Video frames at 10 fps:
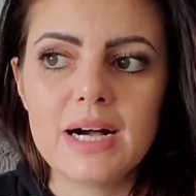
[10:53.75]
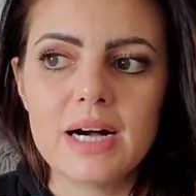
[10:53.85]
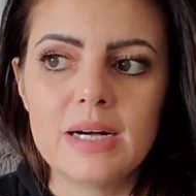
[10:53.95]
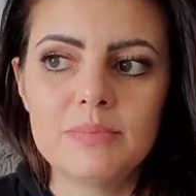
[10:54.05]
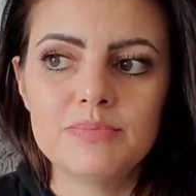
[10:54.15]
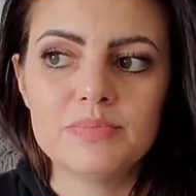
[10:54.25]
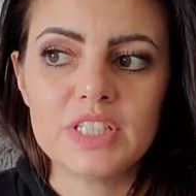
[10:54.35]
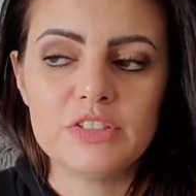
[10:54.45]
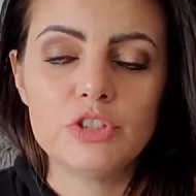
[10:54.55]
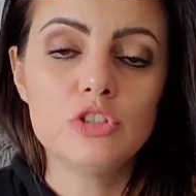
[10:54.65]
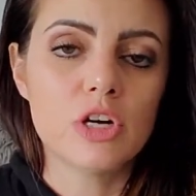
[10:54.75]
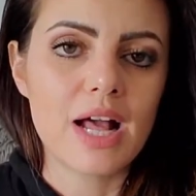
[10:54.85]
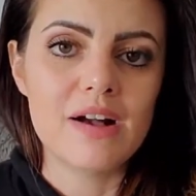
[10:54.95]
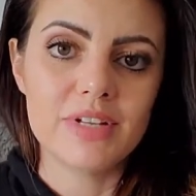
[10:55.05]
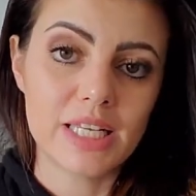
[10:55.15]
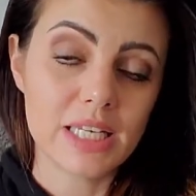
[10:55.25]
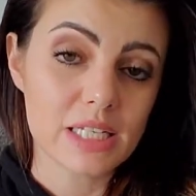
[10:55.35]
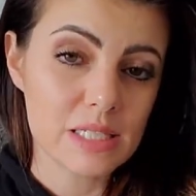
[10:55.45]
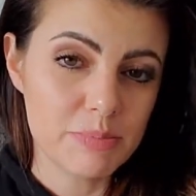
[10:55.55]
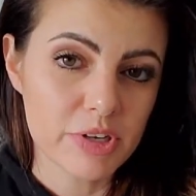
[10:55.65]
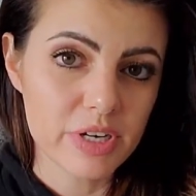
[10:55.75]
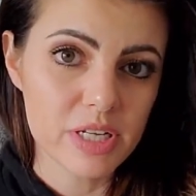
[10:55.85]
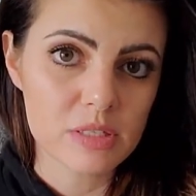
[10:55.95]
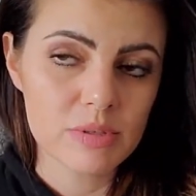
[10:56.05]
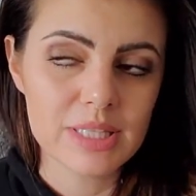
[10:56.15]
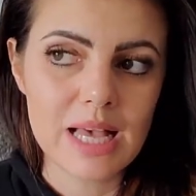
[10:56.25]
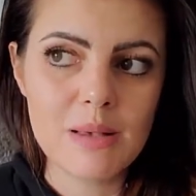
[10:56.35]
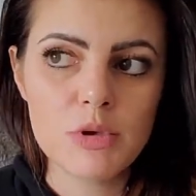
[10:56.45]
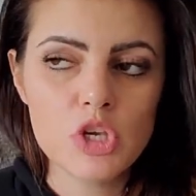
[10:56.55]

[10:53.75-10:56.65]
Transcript: um, if you don't have any experience with them,